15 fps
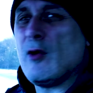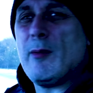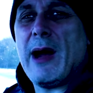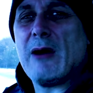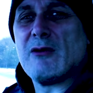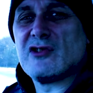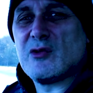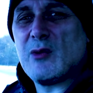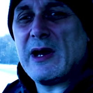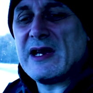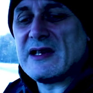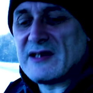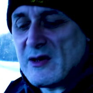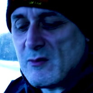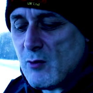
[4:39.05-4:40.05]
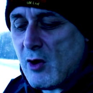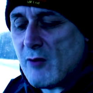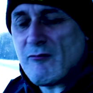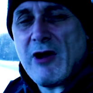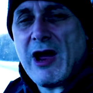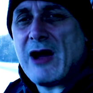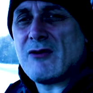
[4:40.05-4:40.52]
come out swingers in
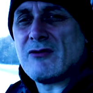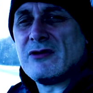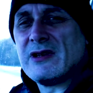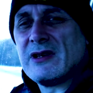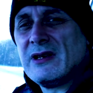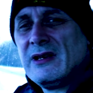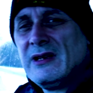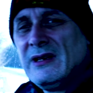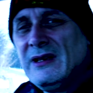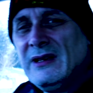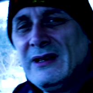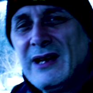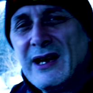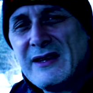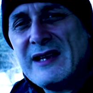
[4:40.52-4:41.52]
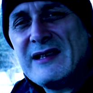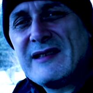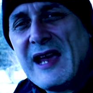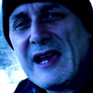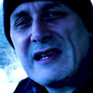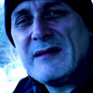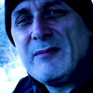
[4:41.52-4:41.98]
one round and then
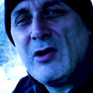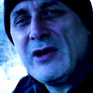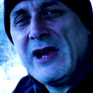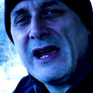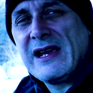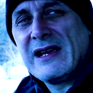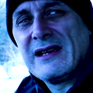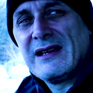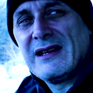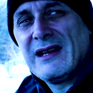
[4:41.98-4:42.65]
take your money?